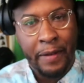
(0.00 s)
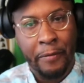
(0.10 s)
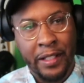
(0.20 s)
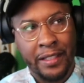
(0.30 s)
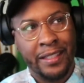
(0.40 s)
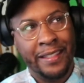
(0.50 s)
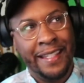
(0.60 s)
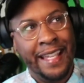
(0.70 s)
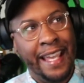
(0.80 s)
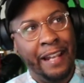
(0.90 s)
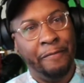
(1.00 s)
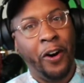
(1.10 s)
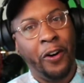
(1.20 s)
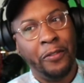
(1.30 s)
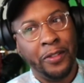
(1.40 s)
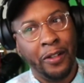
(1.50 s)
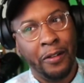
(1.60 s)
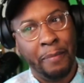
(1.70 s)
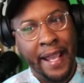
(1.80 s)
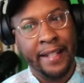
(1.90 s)
was involved
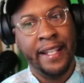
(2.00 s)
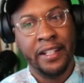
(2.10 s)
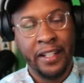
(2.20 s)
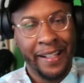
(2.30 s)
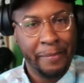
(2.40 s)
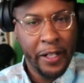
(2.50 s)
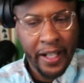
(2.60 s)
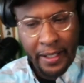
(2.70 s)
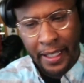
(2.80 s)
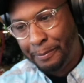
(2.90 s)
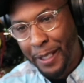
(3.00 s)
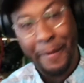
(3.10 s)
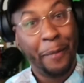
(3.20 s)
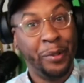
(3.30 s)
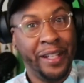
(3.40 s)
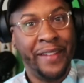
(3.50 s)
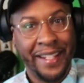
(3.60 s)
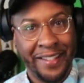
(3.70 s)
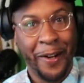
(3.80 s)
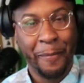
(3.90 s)
or paid attention to the community. But you better believe
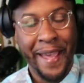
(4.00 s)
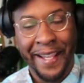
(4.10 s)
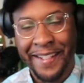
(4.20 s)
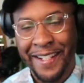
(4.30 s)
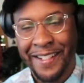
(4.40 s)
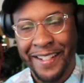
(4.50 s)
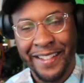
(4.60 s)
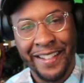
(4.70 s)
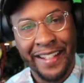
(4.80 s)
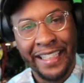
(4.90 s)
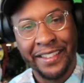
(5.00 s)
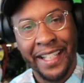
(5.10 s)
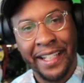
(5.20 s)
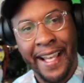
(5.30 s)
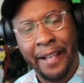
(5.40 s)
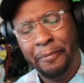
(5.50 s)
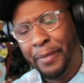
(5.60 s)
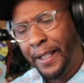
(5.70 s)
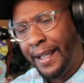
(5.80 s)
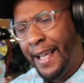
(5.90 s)
I started paying attention to things like that.
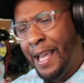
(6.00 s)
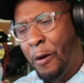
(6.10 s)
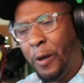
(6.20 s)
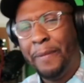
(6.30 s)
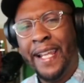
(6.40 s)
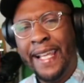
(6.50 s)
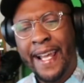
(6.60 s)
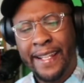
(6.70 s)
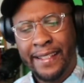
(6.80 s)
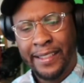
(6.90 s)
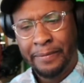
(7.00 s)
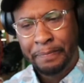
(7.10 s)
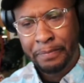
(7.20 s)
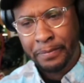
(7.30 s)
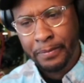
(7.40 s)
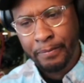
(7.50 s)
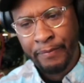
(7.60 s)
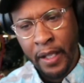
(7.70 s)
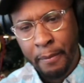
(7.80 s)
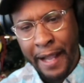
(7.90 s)
But what I'm getting at is
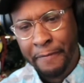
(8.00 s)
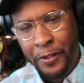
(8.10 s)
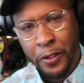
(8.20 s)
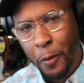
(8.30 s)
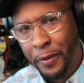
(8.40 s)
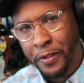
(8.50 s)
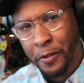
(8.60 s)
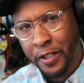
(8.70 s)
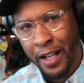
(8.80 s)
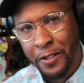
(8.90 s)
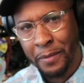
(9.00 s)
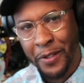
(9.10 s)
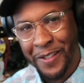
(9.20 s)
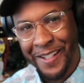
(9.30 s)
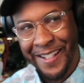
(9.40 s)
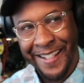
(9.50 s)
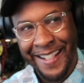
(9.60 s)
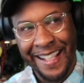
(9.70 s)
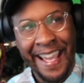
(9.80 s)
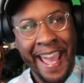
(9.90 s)
my first open source contribution
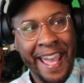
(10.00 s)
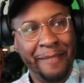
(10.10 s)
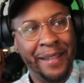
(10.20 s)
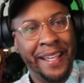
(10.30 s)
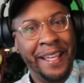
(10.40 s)
came